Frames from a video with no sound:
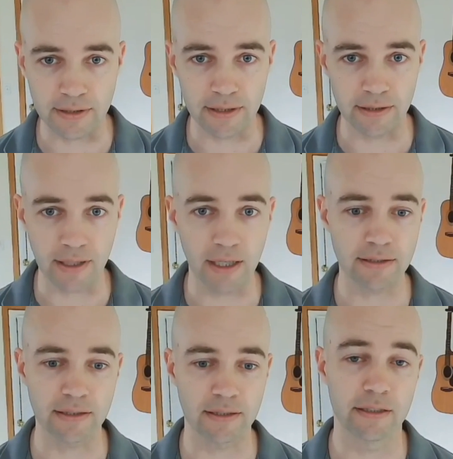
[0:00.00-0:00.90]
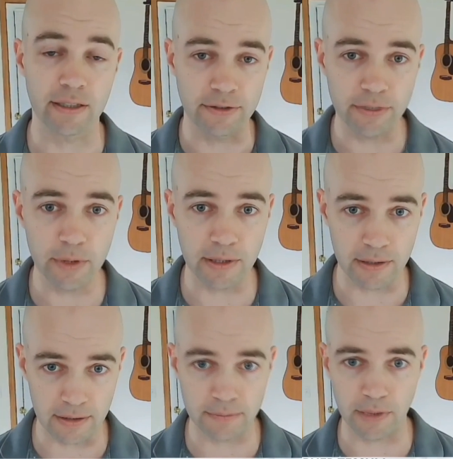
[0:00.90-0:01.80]
that are causing, that are contributing
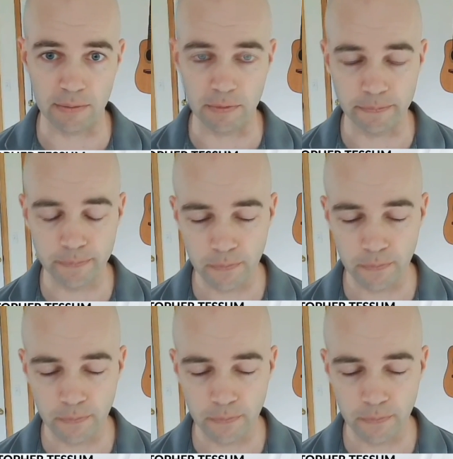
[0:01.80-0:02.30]
to this problem